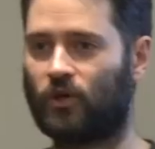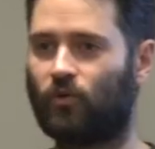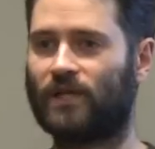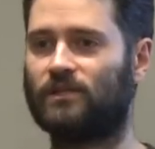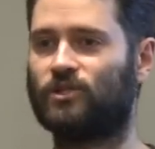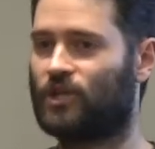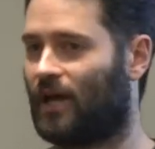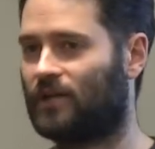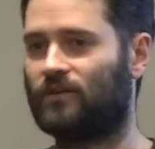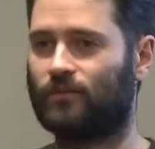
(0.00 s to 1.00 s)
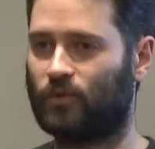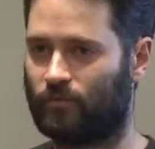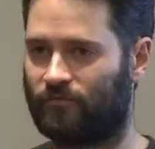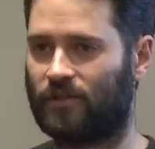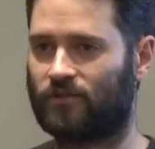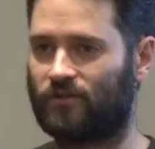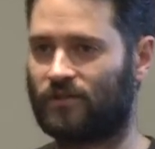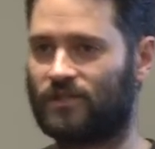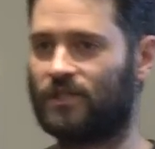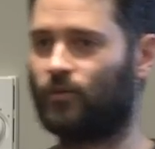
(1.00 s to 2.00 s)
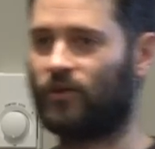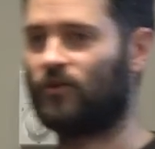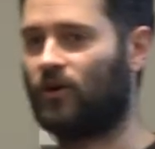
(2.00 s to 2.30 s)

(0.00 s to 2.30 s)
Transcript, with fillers: can quickly check in the Bloom filter to see whether